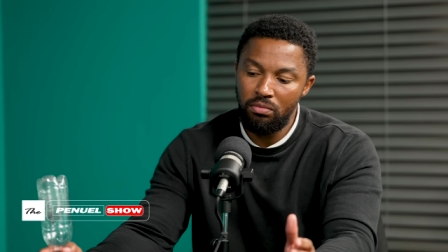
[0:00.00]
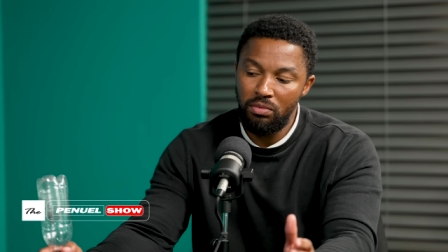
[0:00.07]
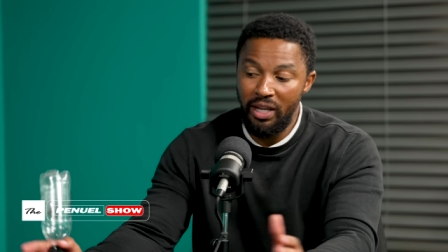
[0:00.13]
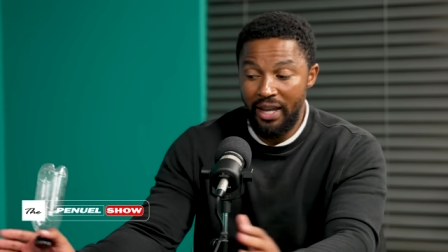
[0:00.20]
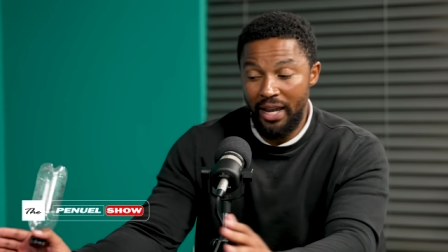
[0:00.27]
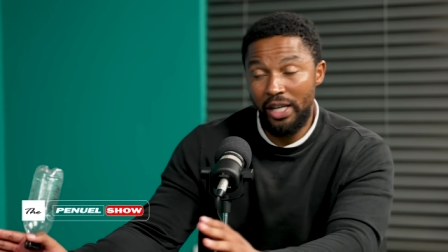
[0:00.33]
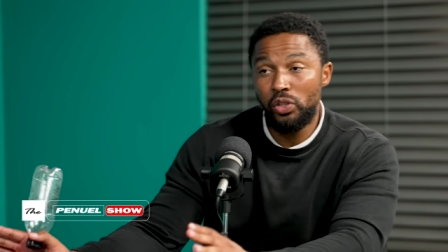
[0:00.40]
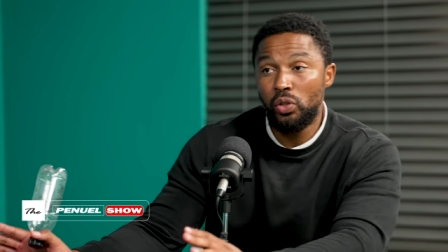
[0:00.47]

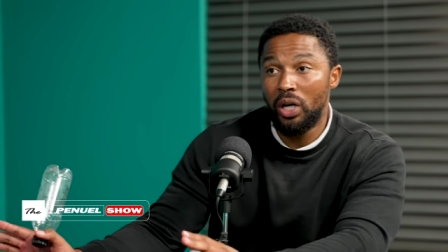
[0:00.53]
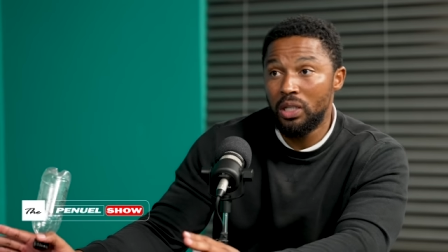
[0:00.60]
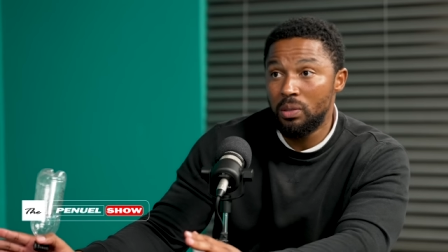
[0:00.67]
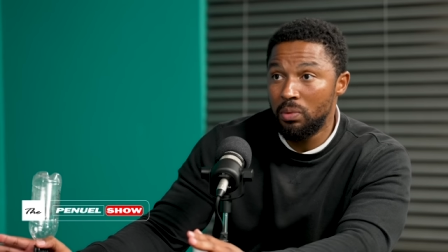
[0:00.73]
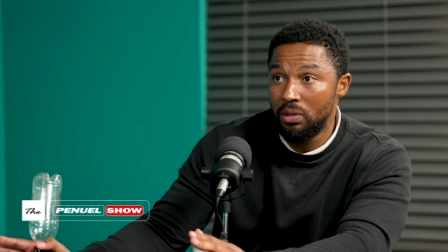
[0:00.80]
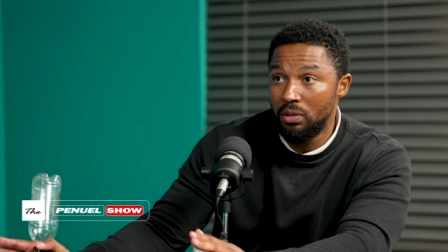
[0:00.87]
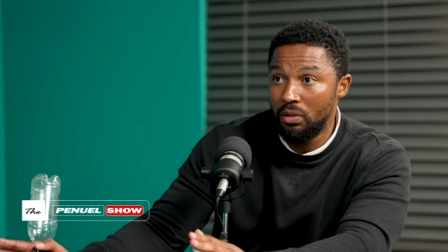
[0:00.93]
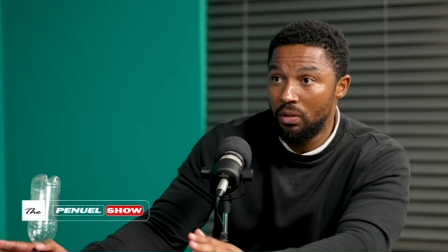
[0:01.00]
They hate your
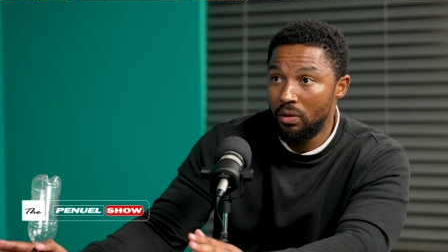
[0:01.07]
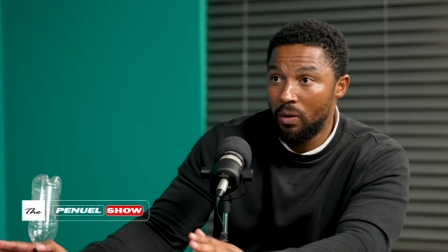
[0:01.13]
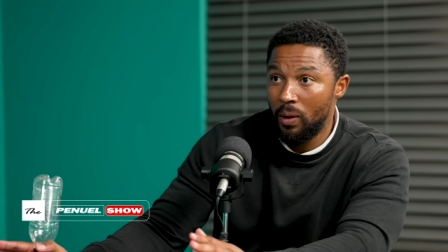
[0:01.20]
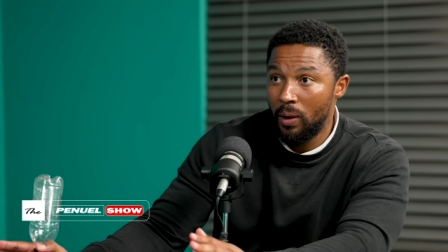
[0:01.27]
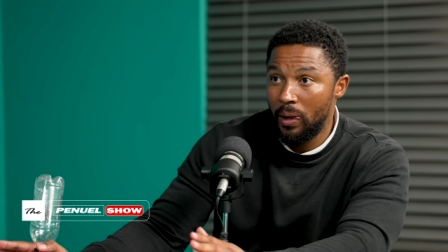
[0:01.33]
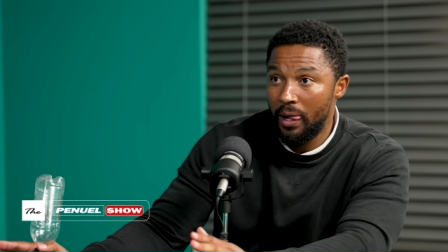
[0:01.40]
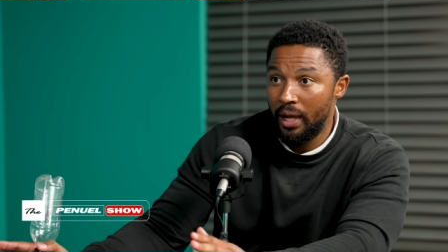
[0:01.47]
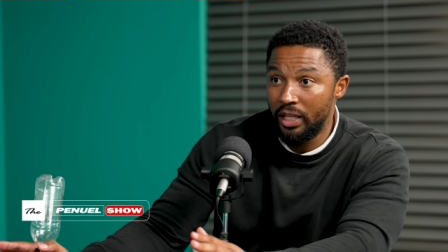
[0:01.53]
husband.
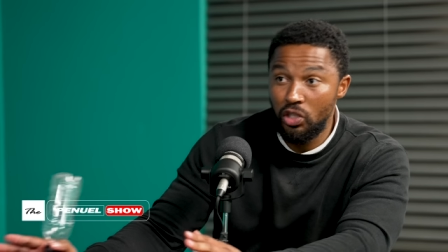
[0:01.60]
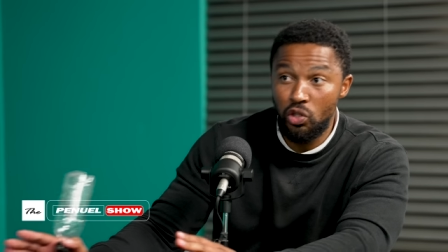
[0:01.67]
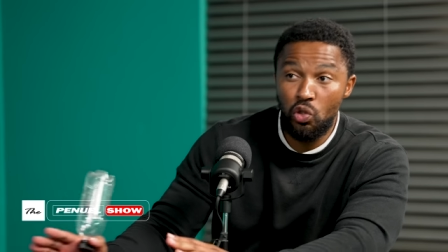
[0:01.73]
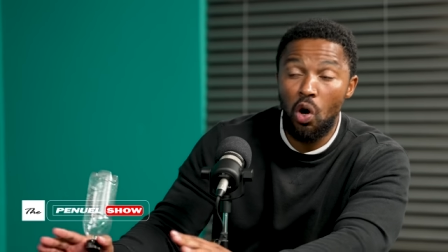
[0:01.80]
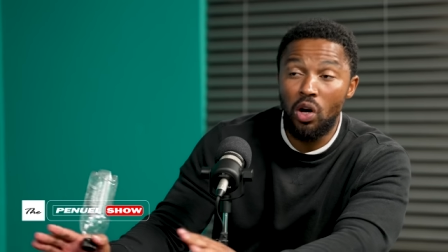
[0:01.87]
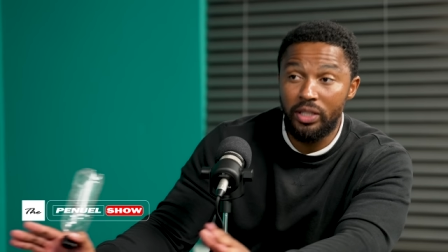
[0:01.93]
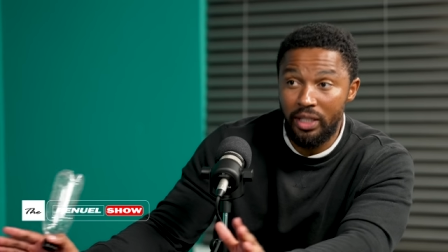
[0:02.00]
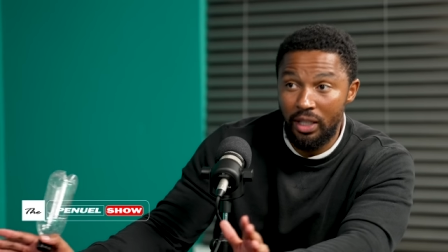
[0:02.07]
He's
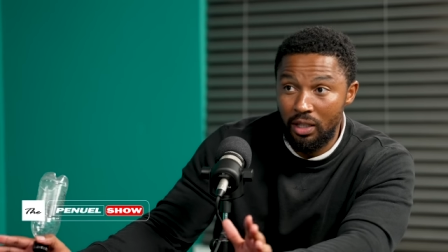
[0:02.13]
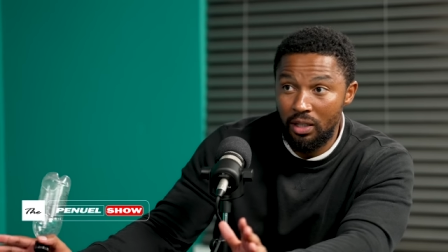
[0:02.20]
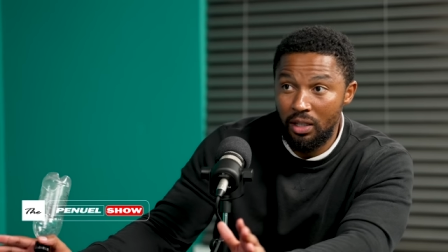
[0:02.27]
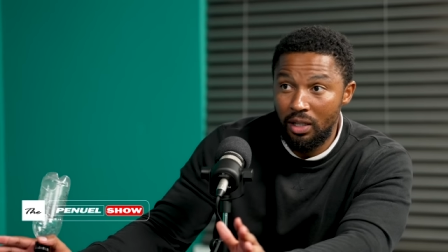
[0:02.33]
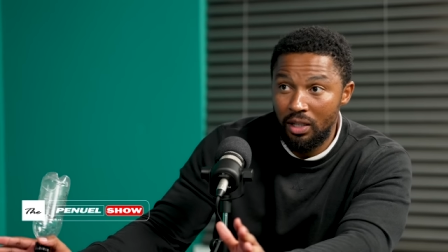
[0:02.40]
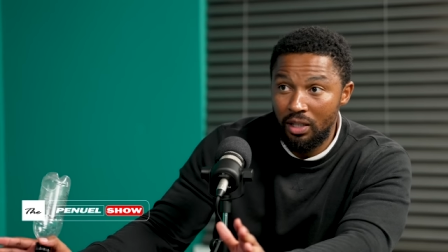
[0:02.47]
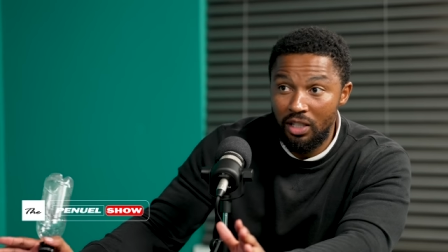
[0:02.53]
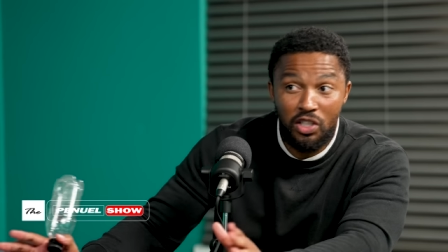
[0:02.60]
toxic.
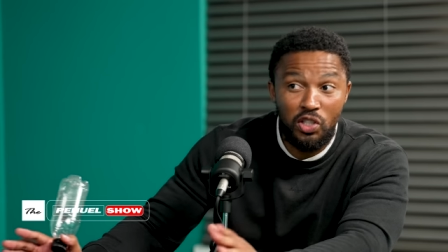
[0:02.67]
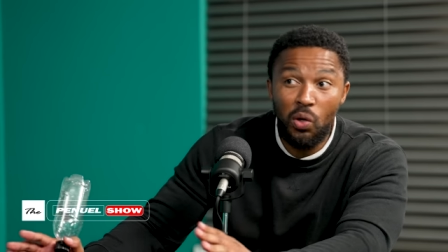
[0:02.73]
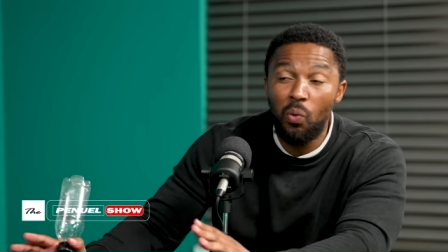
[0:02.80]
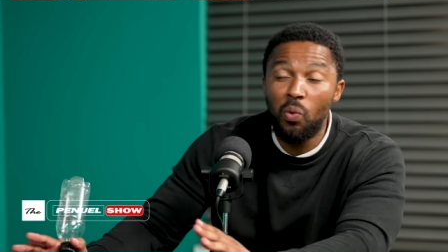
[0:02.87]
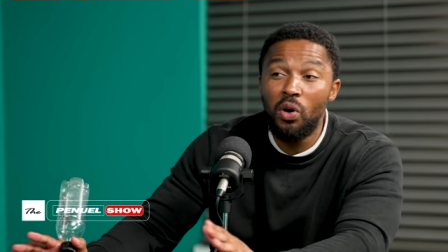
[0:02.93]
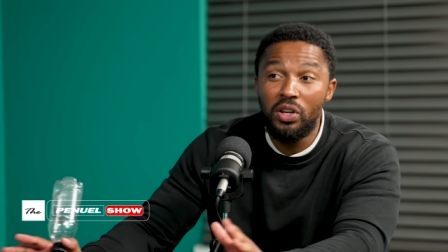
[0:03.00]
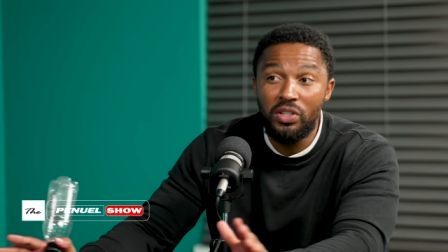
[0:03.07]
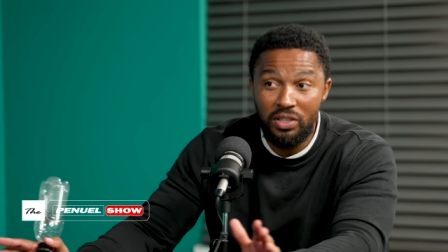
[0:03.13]
He's the
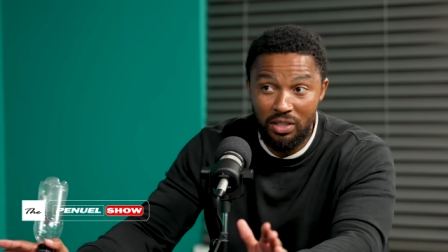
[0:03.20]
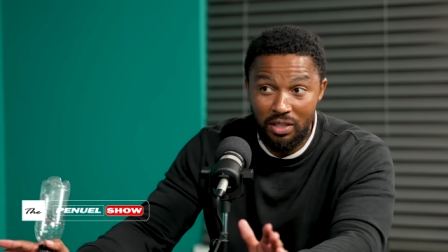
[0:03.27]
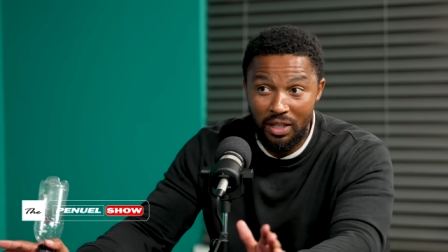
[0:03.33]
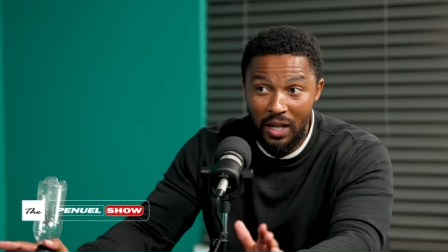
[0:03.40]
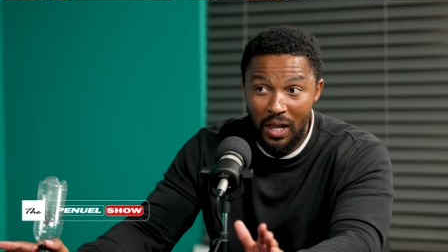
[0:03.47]
worst.